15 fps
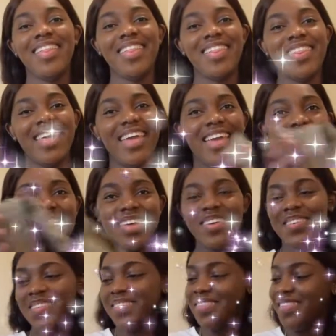Thank
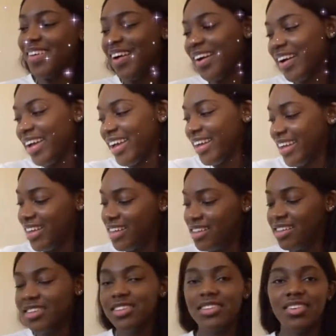you. All right.
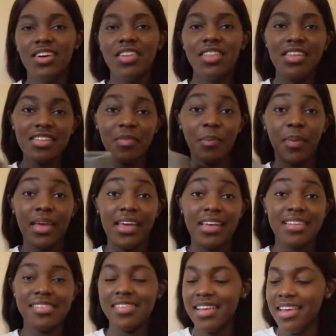So this
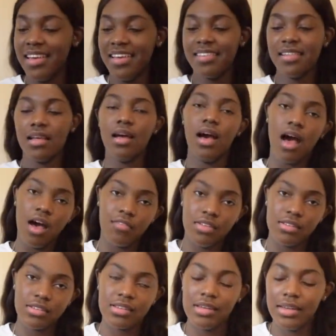piece is
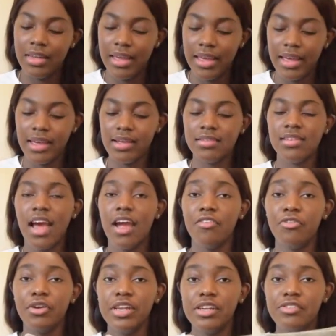obviously a leggings. I
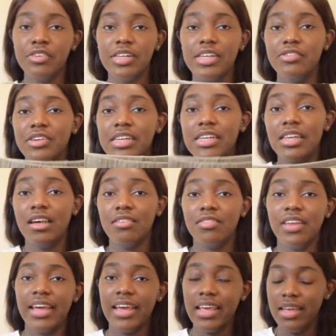really, really, really love
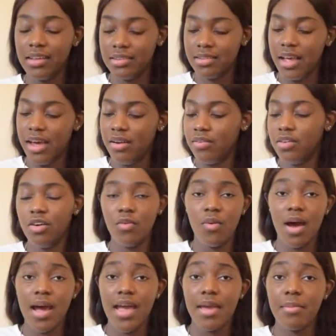leggings. I don't know
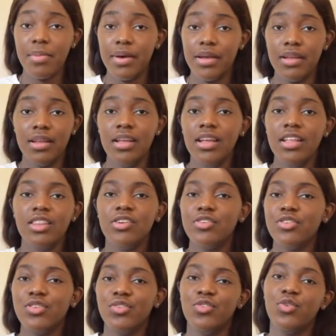why, but they're
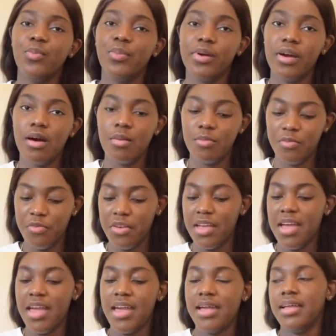just super
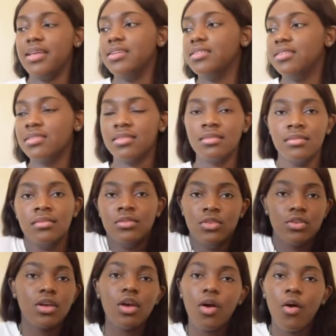comfy and
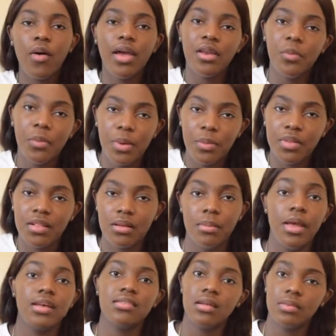you can go anywhere with them
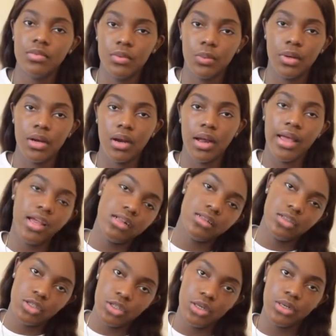except to work and
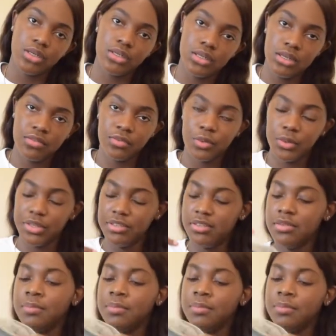to church, of course.